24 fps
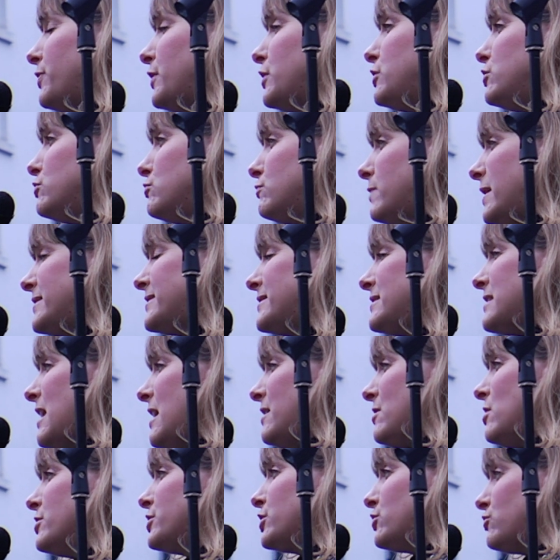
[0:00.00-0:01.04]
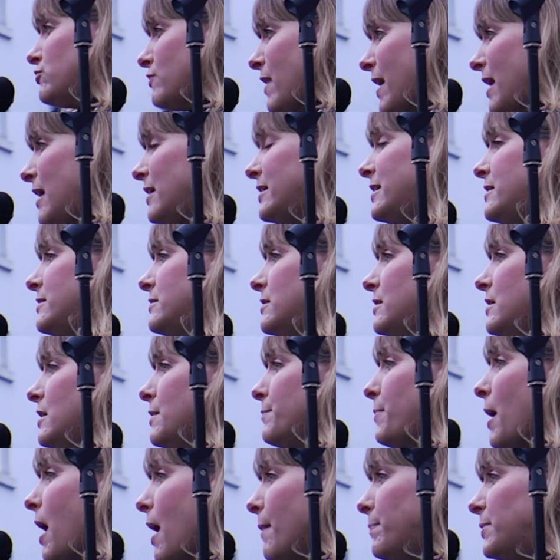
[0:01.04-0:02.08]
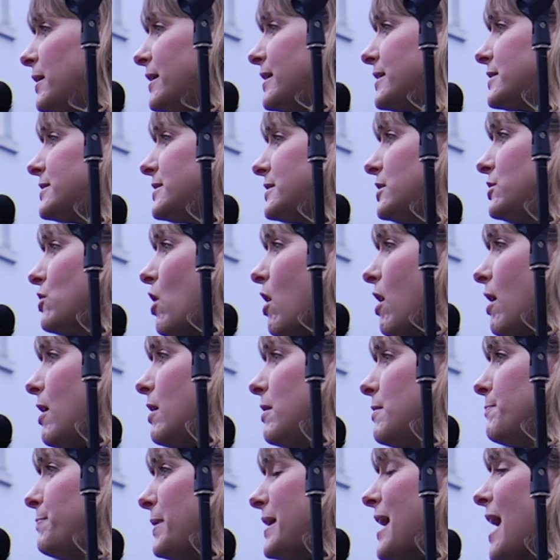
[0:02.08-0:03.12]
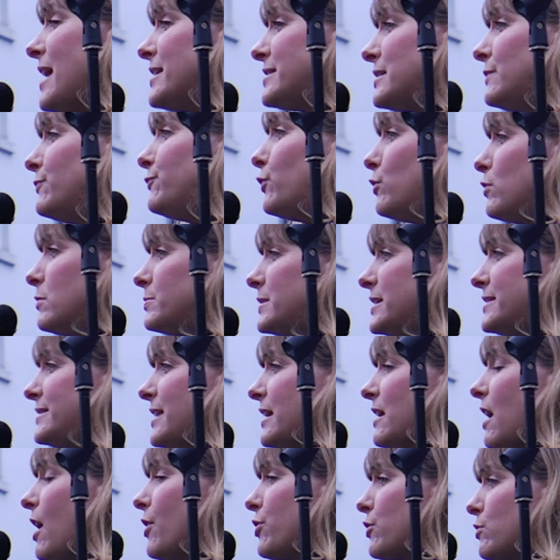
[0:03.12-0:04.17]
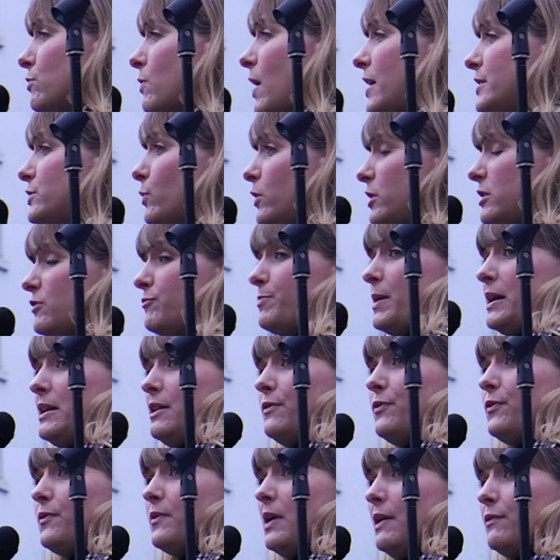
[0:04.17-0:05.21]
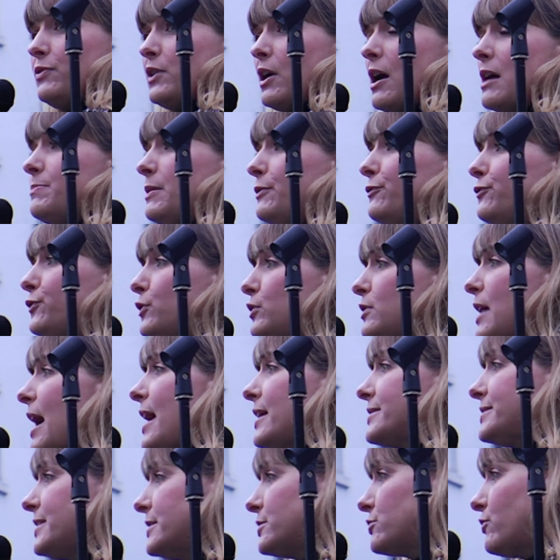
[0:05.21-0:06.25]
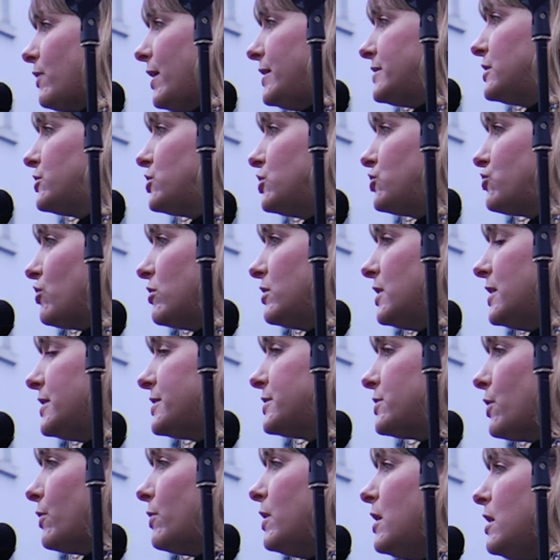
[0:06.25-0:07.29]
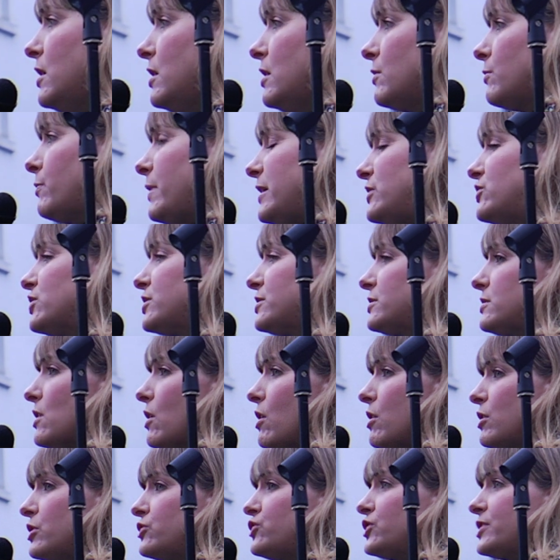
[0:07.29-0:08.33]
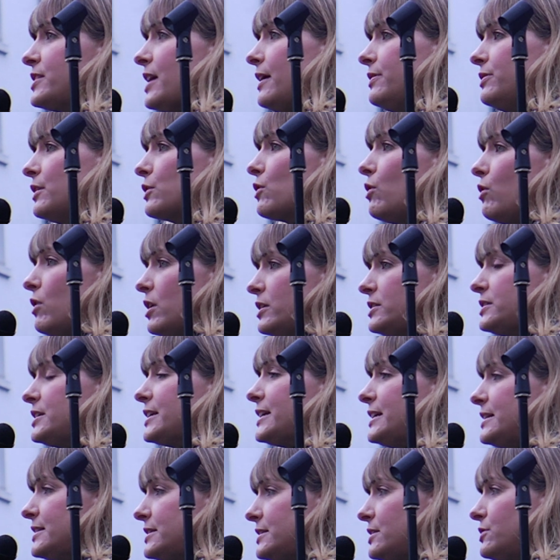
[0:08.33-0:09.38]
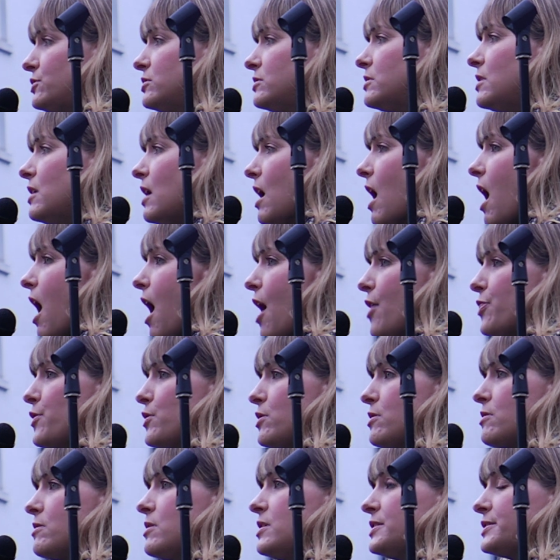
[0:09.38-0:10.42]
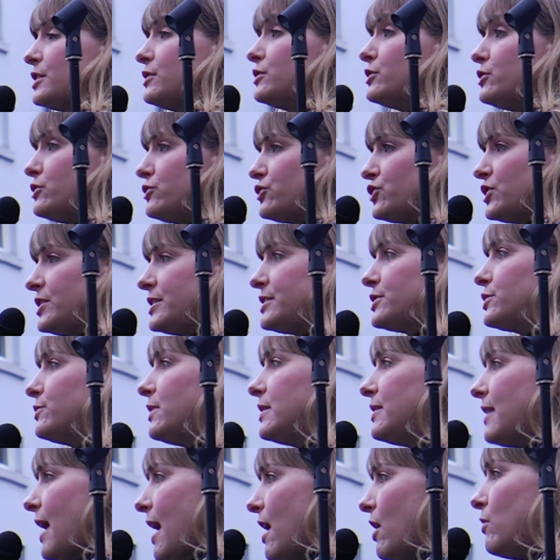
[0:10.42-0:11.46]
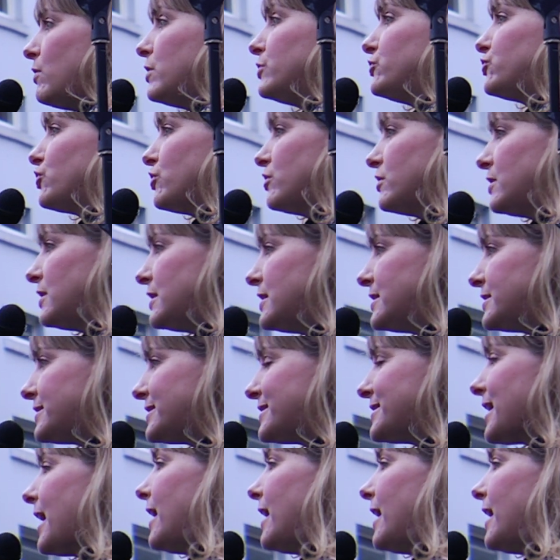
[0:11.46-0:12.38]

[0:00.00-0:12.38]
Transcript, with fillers: the US and Australian publics to not be as informed as they otherwise would have been if, if there had been full access granted to journalists. So we just urge again the court to consider other solutions to allow journalists